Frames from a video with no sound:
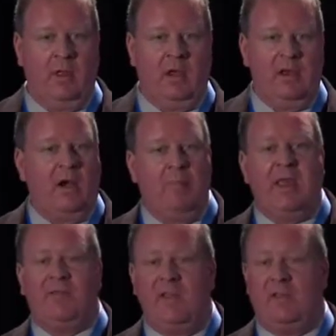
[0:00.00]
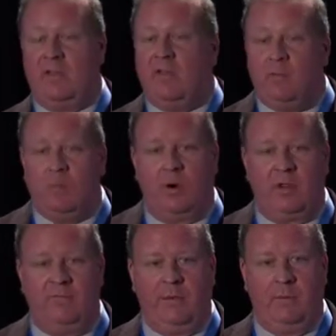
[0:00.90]
Now, to make things even more
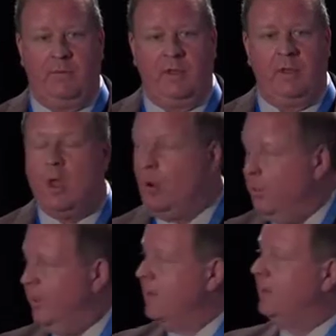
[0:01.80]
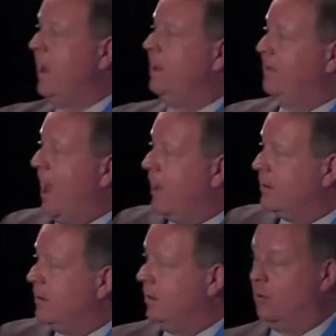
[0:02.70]
confusing, we then take
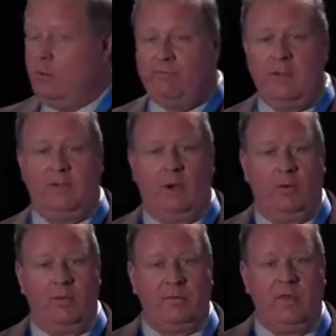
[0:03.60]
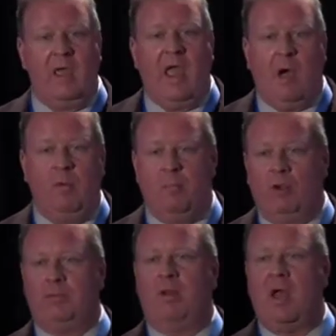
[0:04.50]
that equivalent dose and we
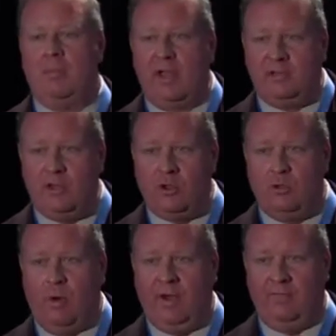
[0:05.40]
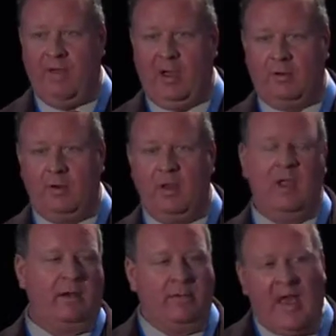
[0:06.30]
multiply by a tissue weighting factor.
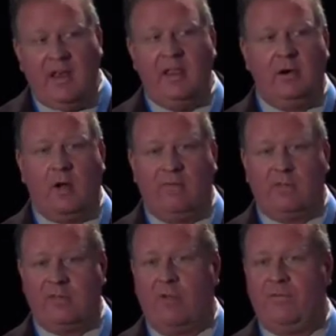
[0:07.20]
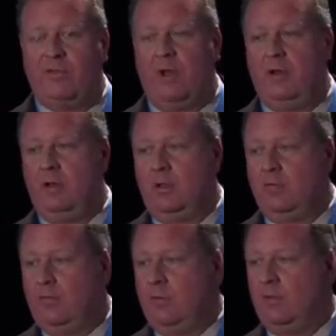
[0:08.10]
Now, that in and of itself is not
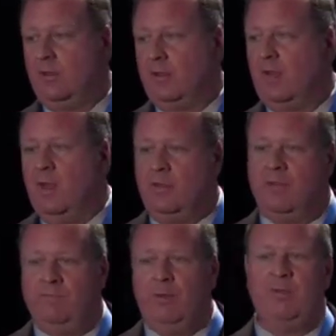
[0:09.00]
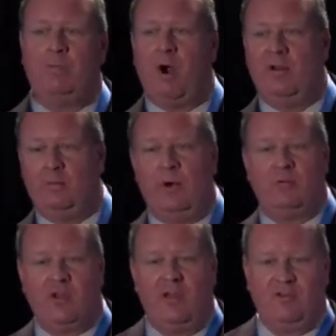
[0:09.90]
confusing. The confusing part is we don't
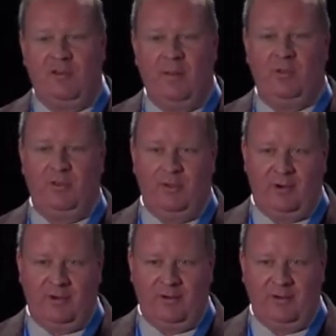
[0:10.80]
change the name of the unit.